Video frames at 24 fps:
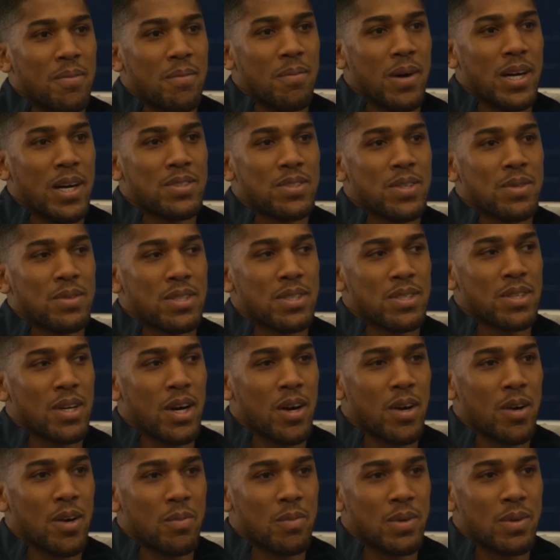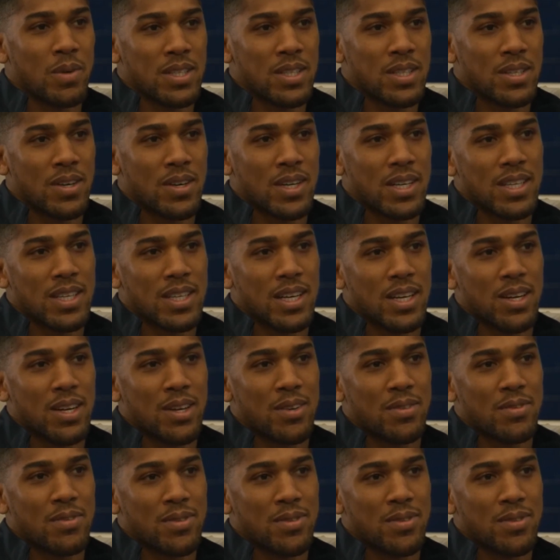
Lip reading: My dream scenario would be to knock his head off.